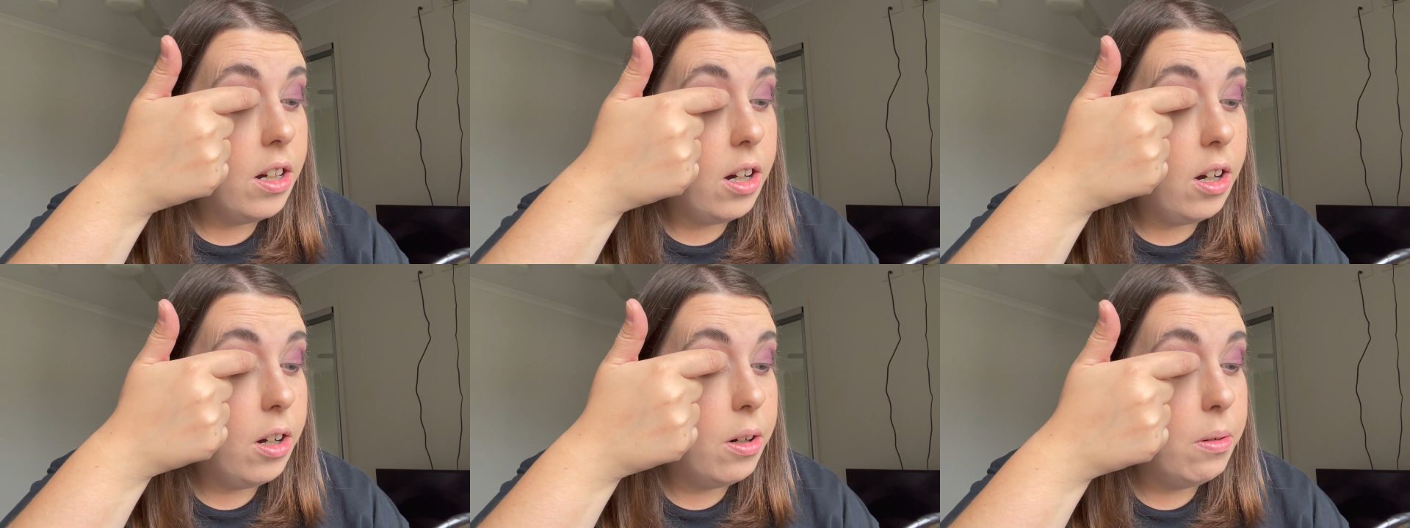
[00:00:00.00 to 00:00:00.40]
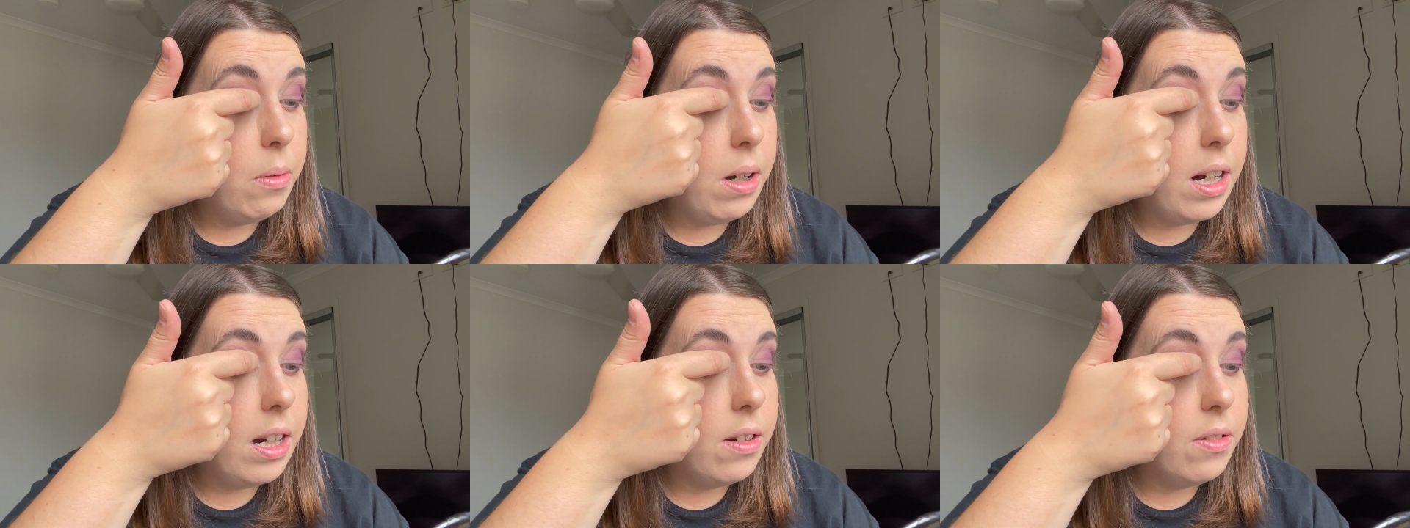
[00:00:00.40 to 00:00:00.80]
Oh
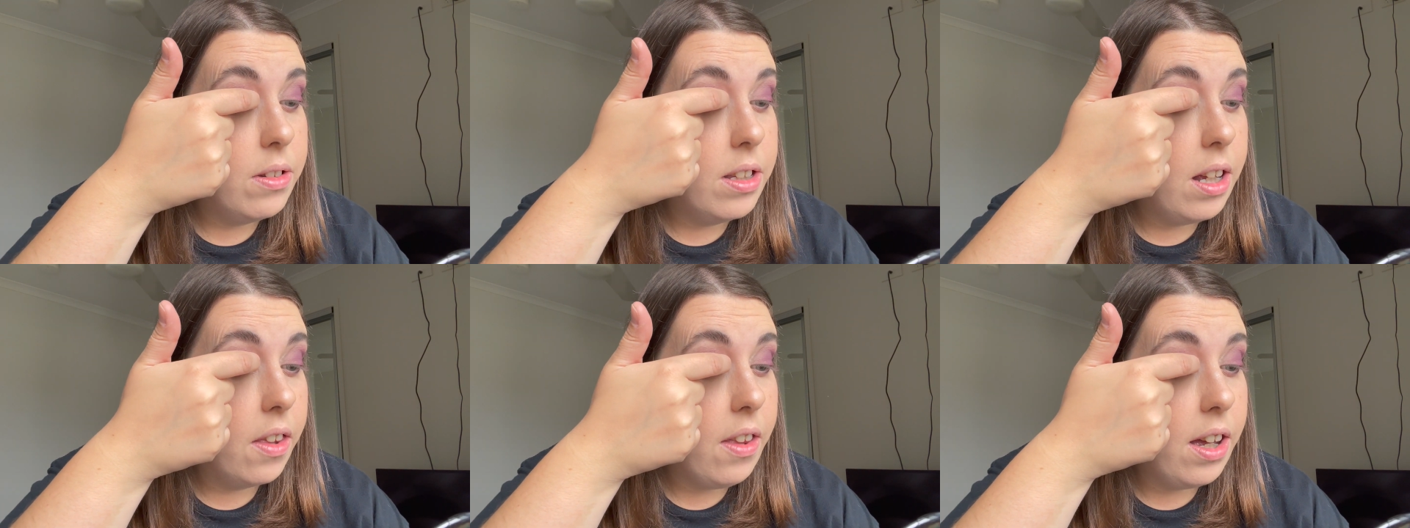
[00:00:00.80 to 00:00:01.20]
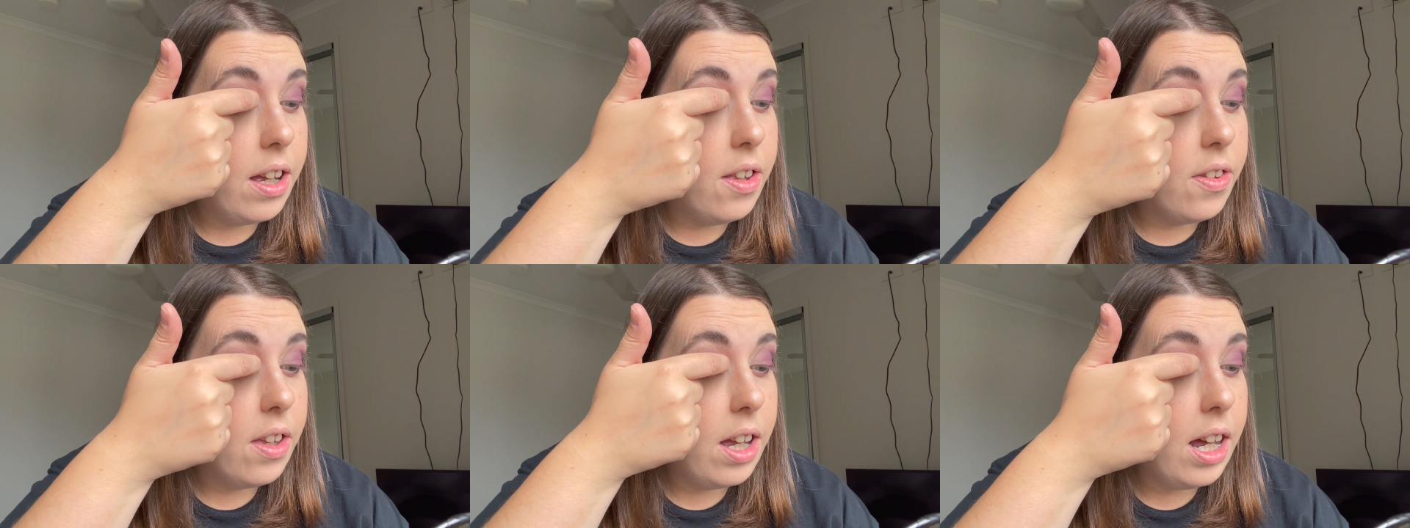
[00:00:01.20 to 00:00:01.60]
wow, yeah, that
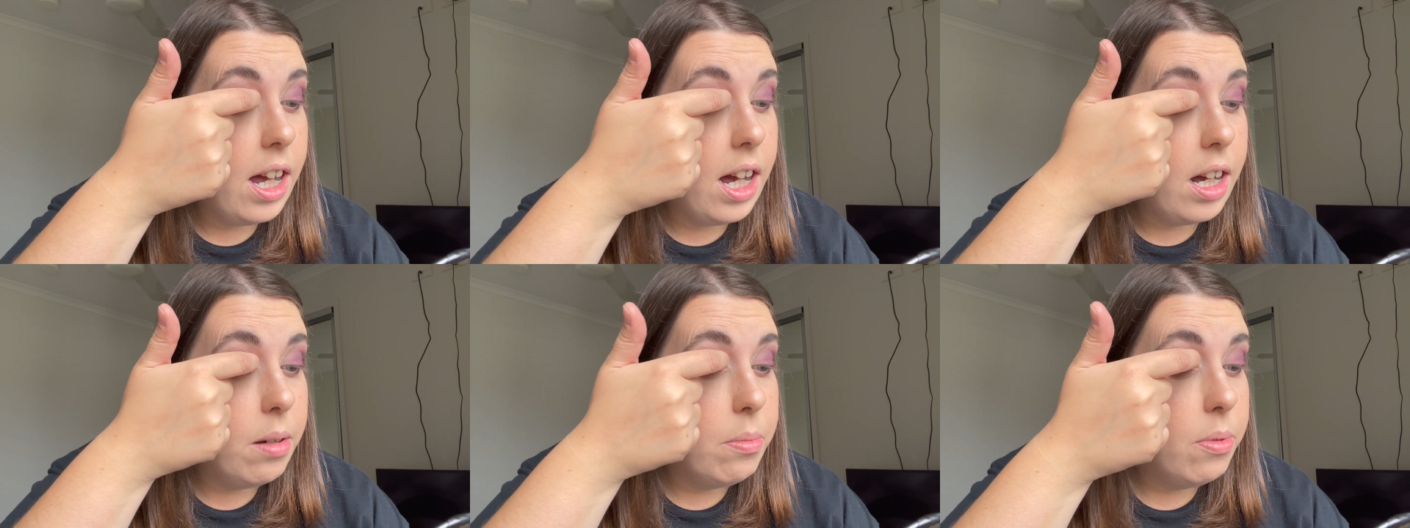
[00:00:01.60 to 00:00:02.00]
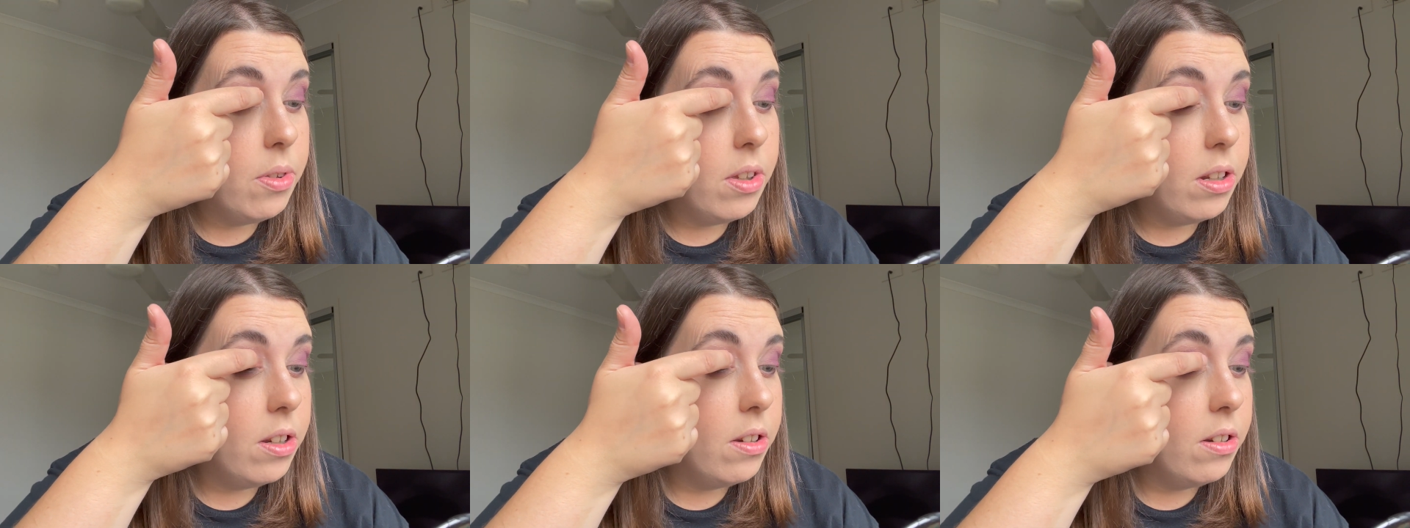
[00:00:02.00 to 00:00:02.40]
is
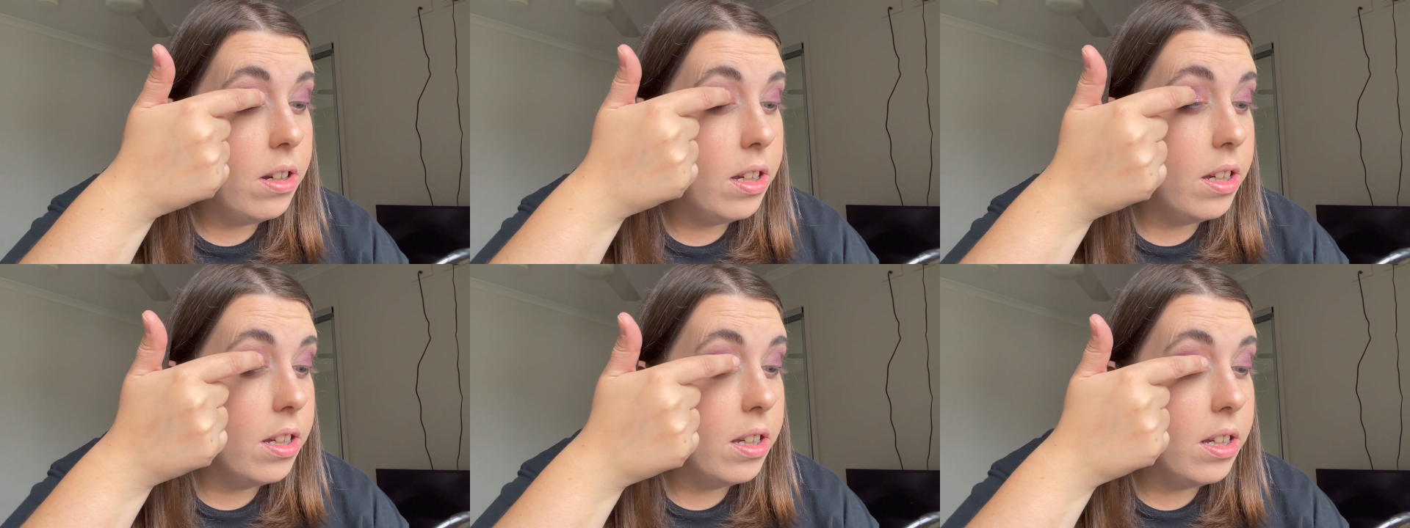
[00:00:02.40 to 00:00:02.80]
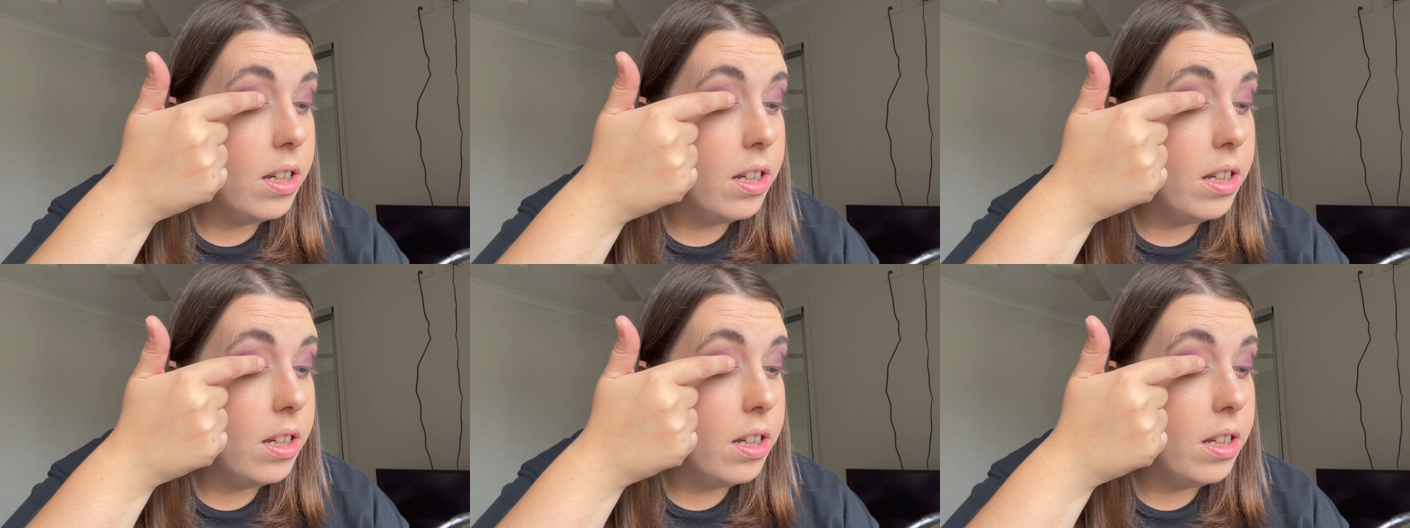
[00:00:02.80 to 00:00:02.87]
absolutely